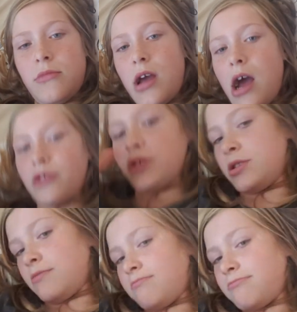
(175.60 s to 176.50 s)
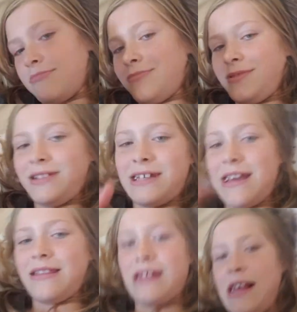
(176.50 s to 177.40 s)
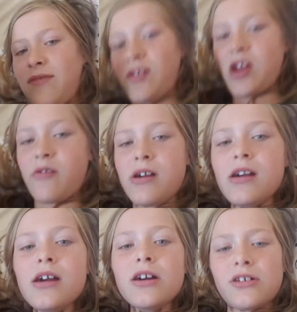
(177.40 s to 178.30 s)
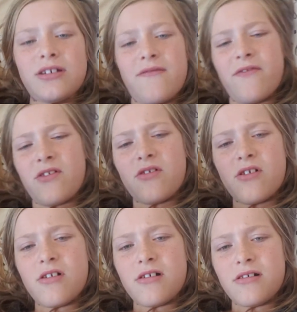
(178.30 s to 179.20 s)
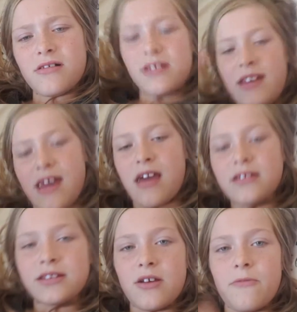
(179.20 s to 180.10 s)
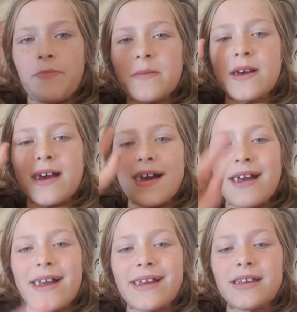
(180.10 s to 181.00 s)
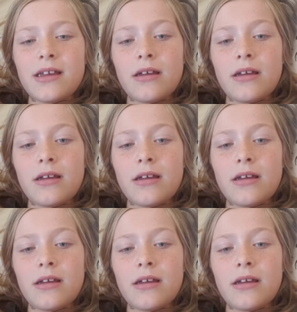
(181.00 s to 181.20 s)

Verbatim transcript: I'll just say it in the next video because I forgot yeah, so bye bye.